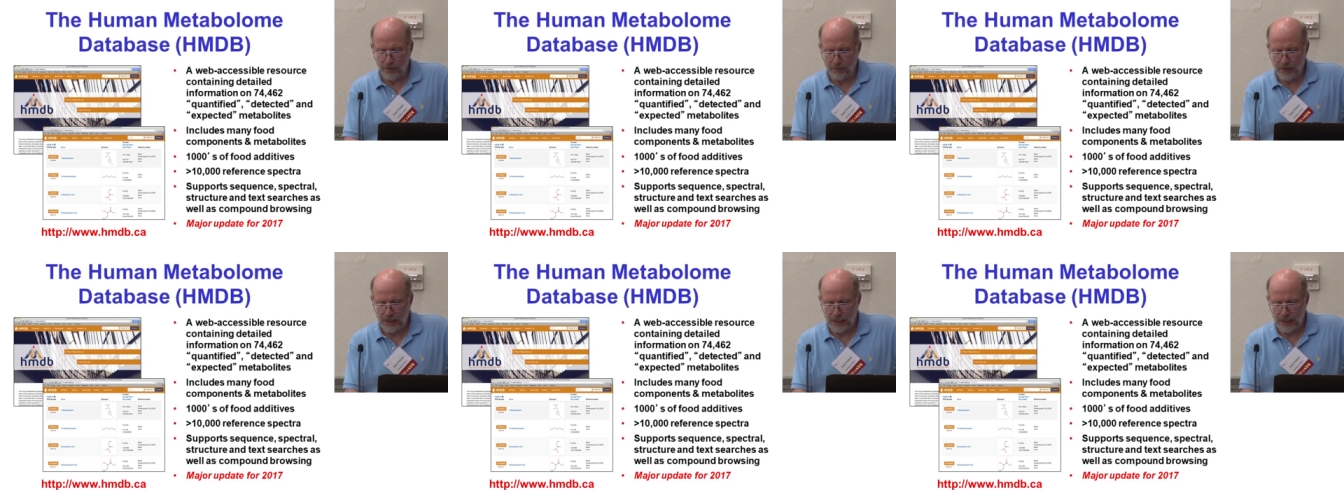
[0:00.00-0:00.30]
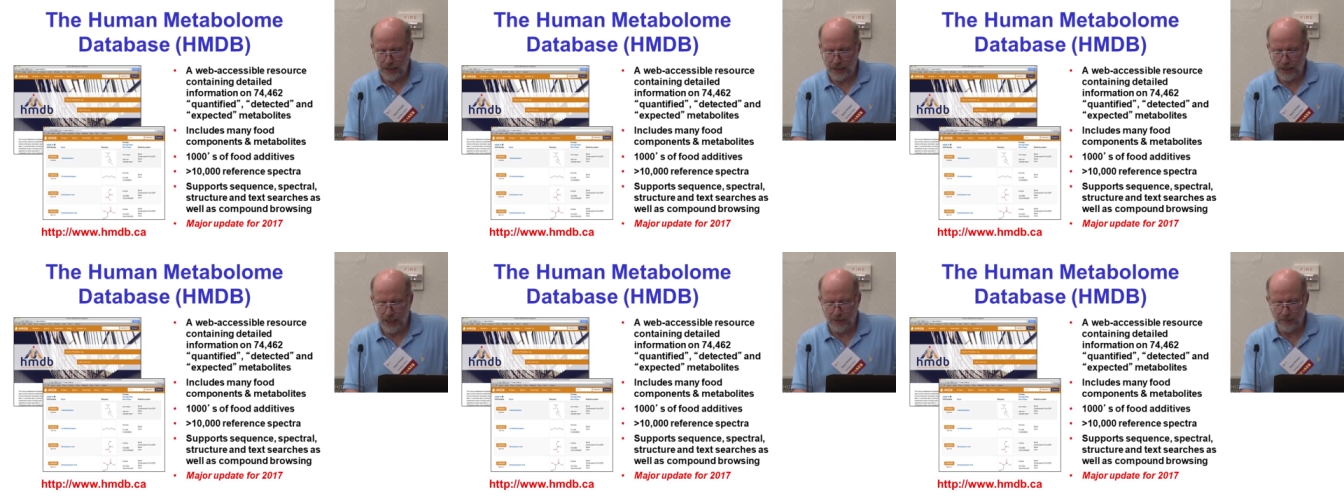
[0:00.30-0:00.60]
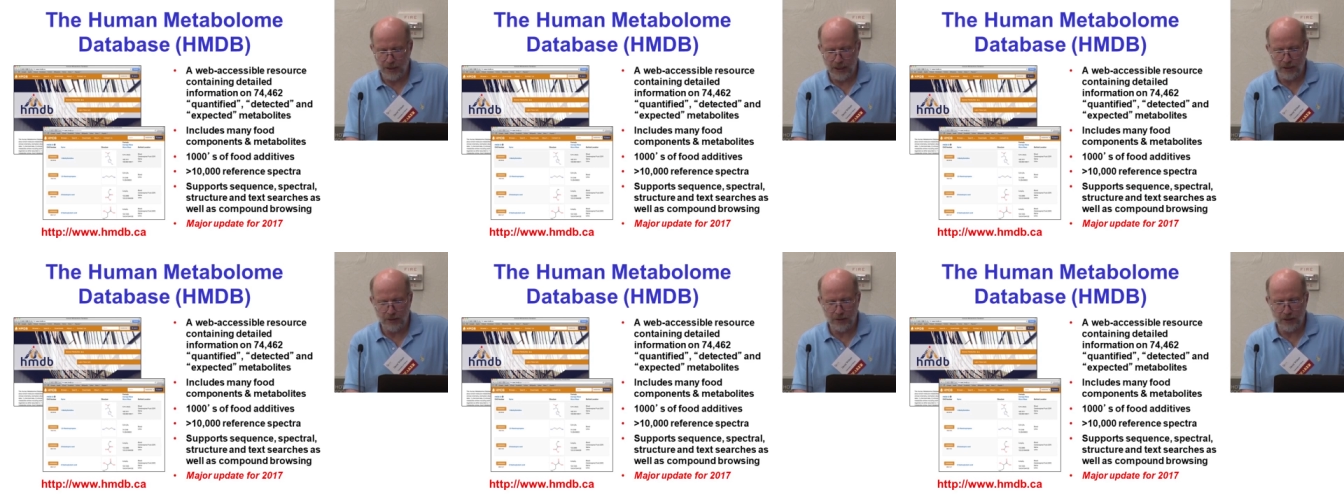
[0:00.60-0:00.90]
update
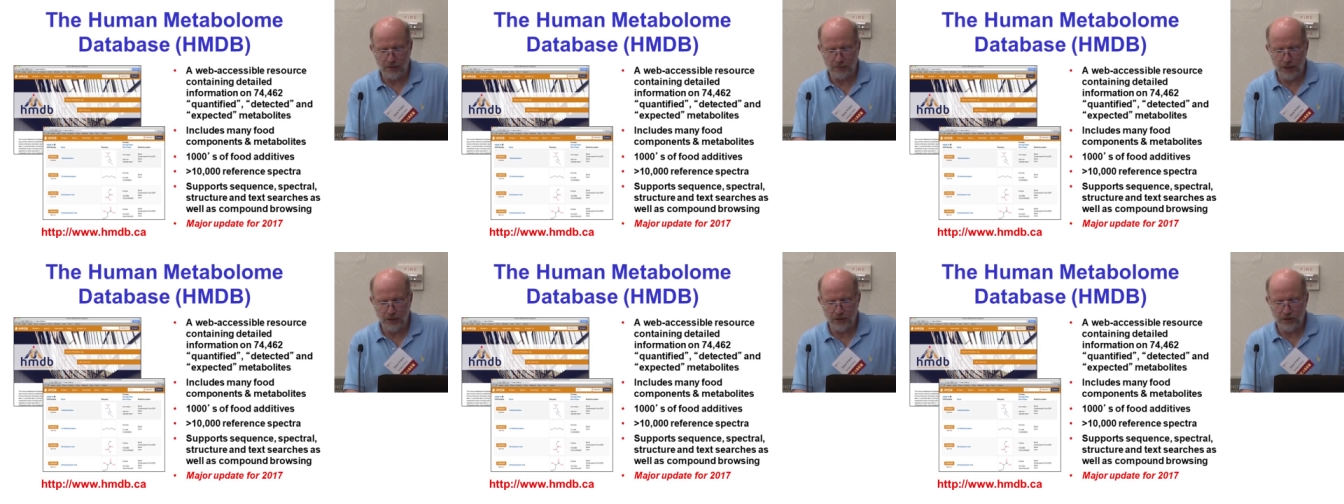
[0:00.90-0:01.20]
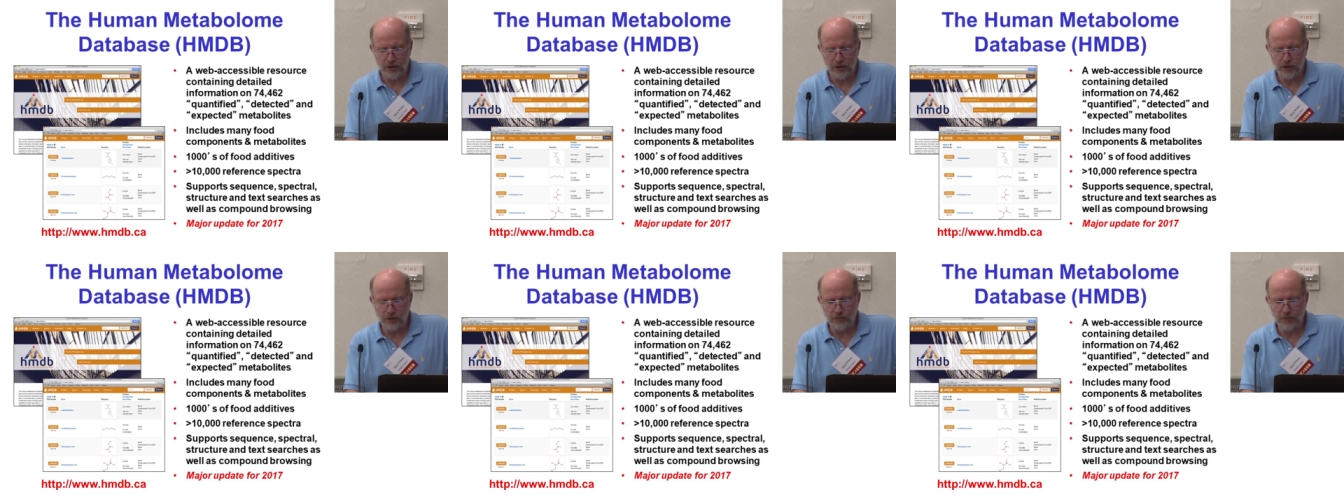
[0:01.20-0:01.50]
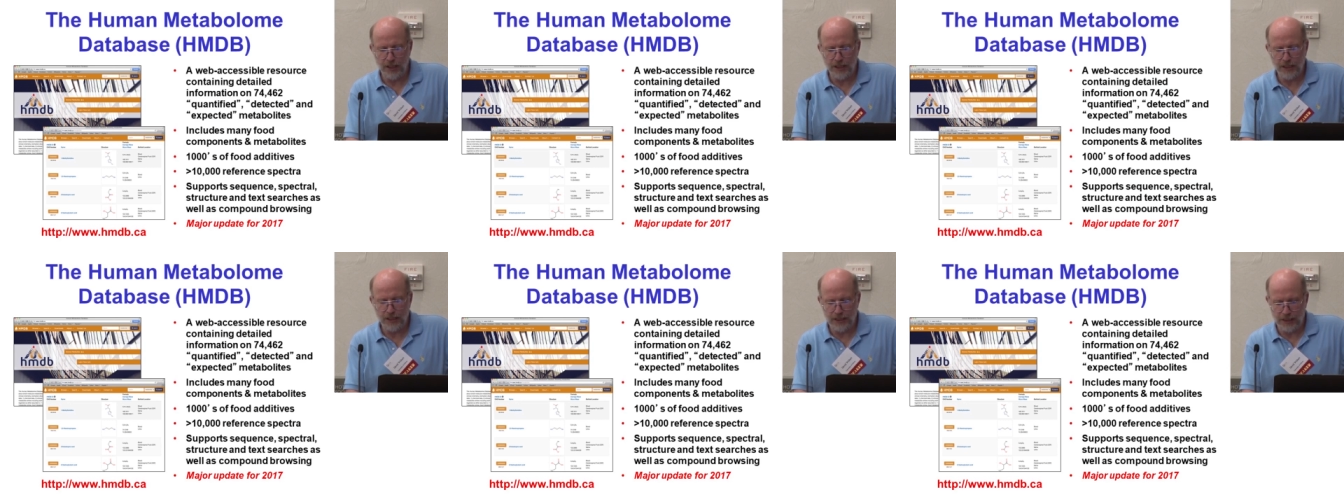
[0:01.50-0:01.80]
coming out in about 2
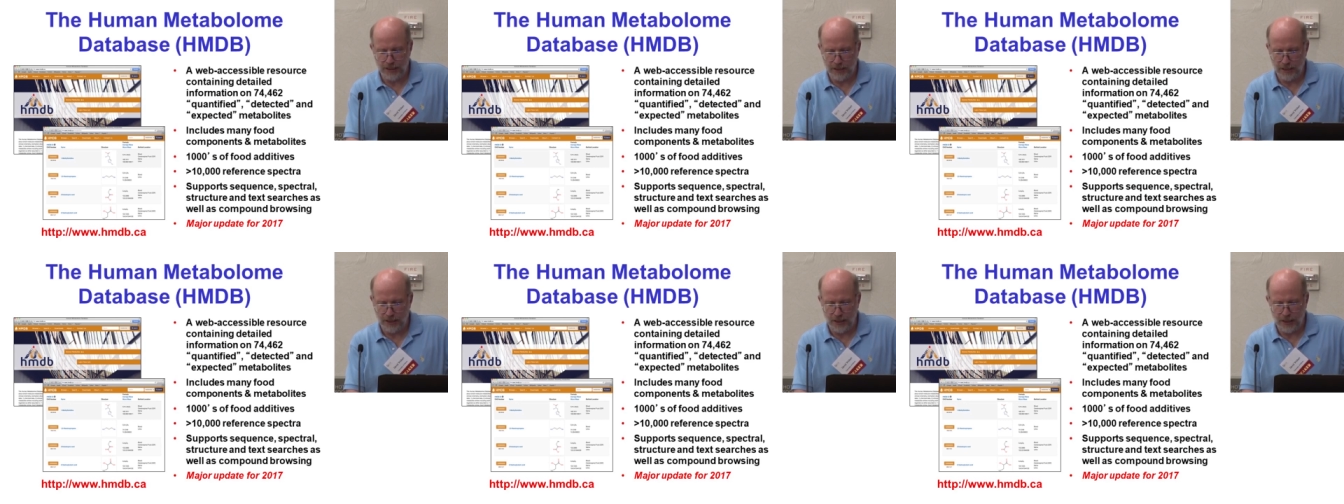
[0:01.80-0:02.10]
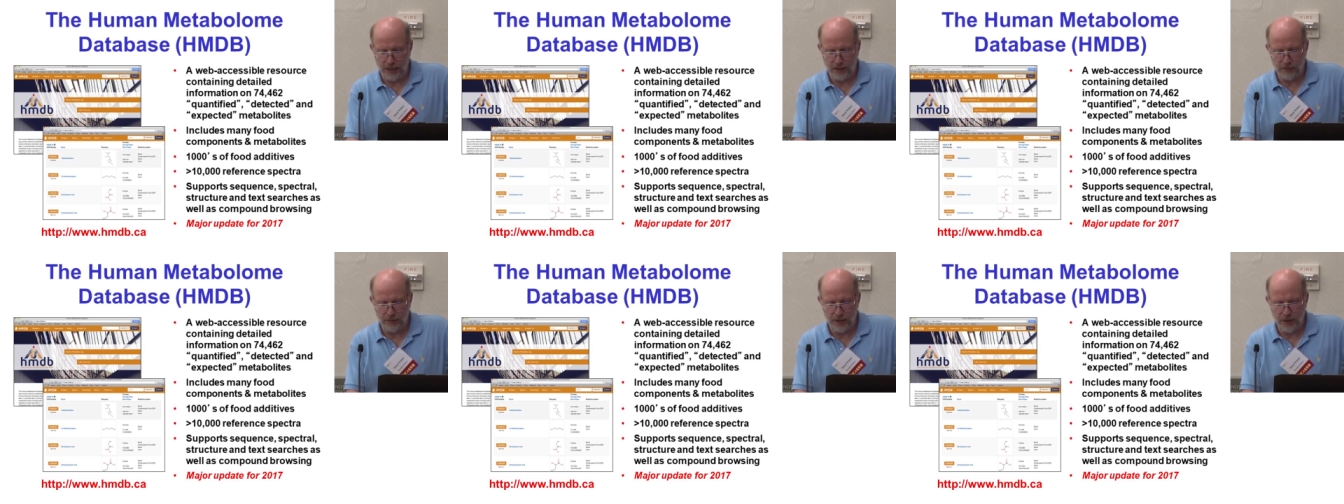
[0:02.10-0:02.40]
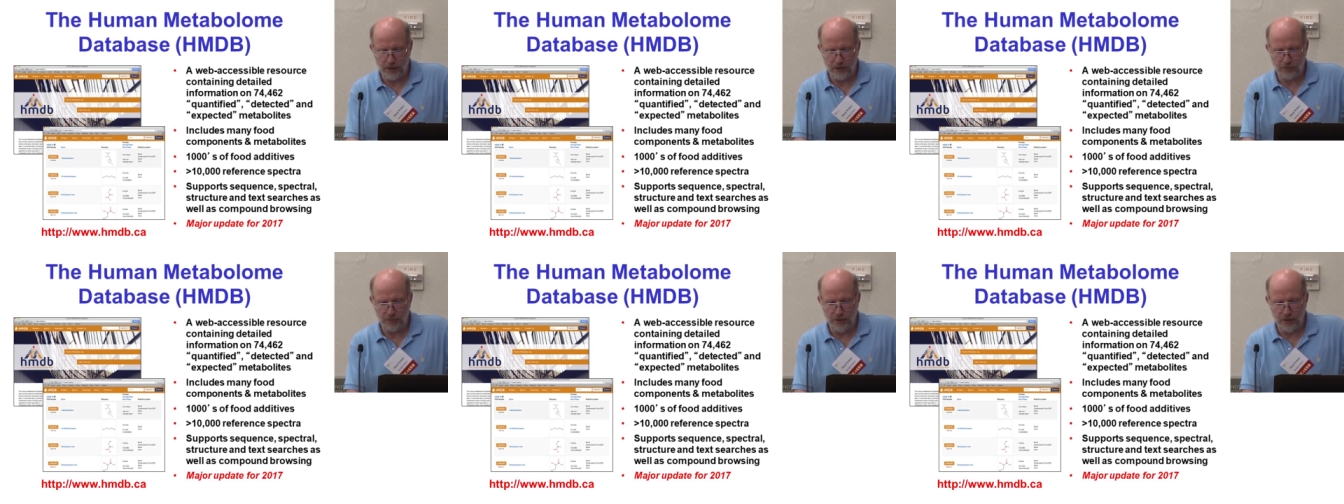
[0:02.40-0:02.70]
months, which will